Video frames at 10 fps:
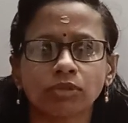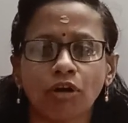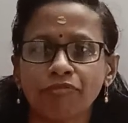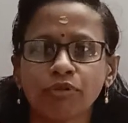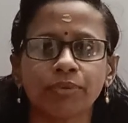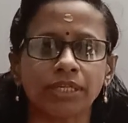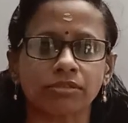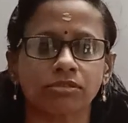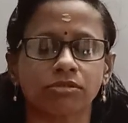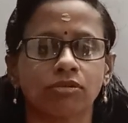
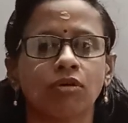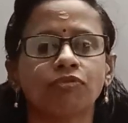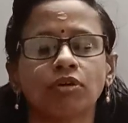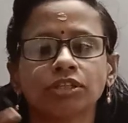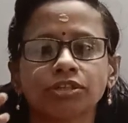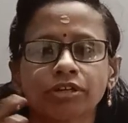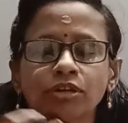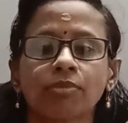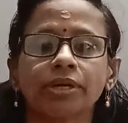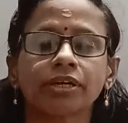confluence of all the
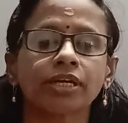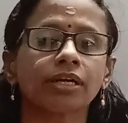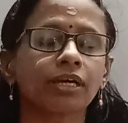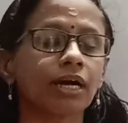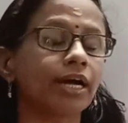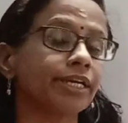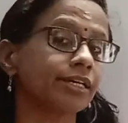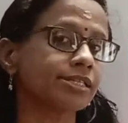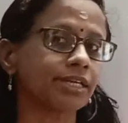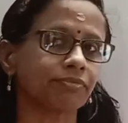trigonometric
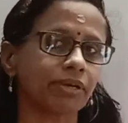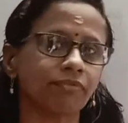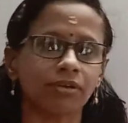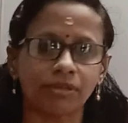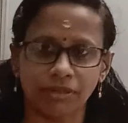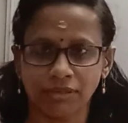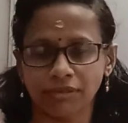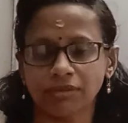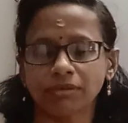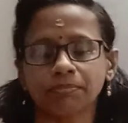ideas that we have learned
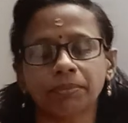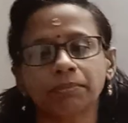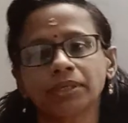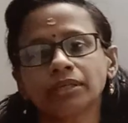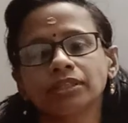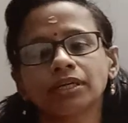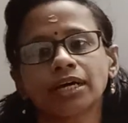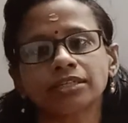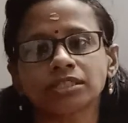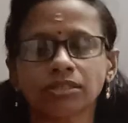maybe in the
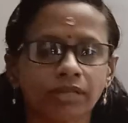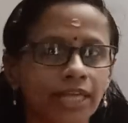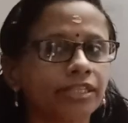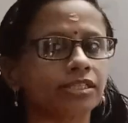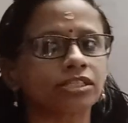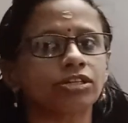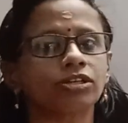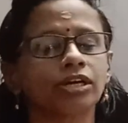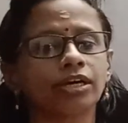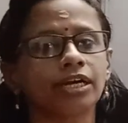last year and this year
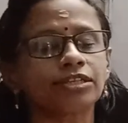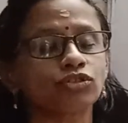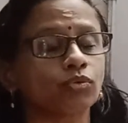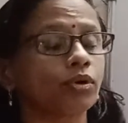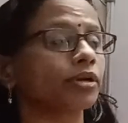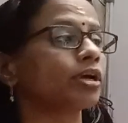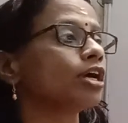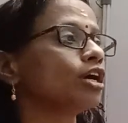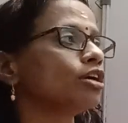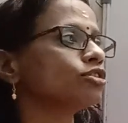and so on.
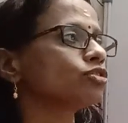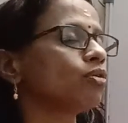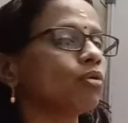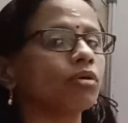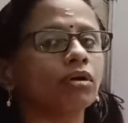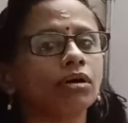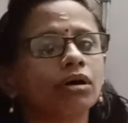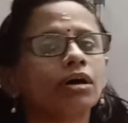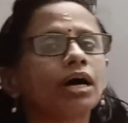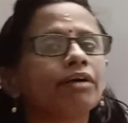So
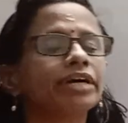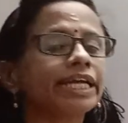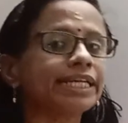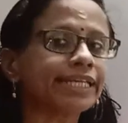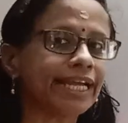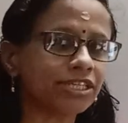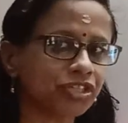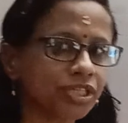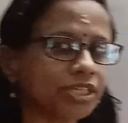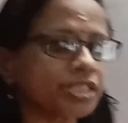our
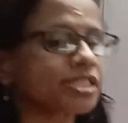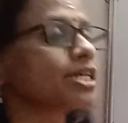intention is